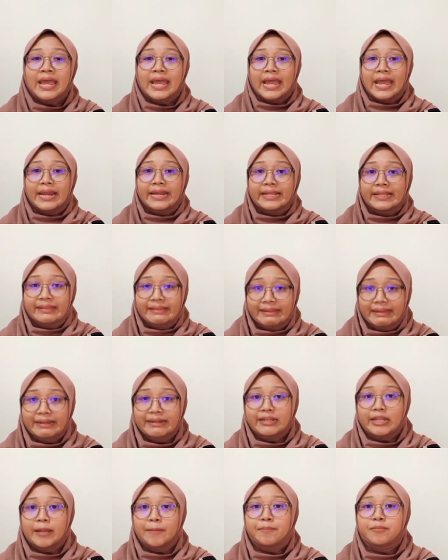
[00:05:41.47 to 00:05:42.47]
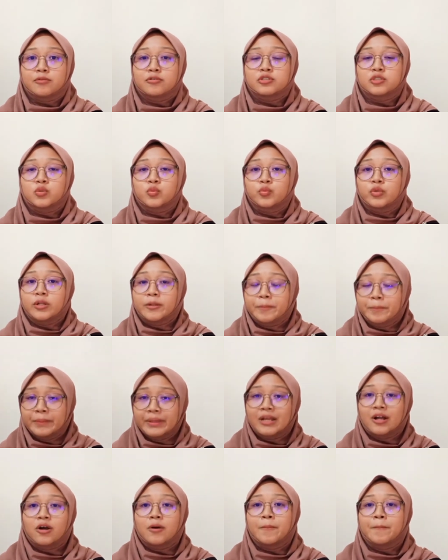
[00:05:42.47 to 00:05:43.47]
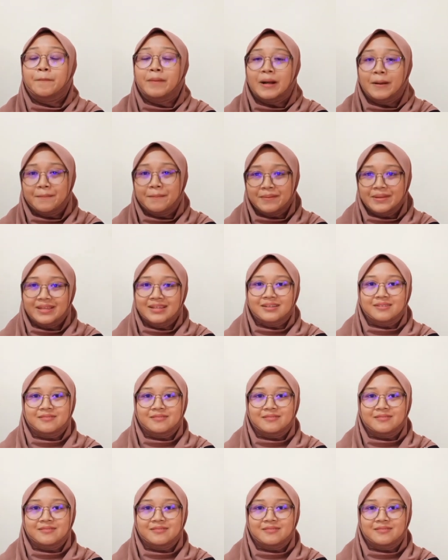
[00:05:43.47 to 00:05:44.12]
Anything they post will be public.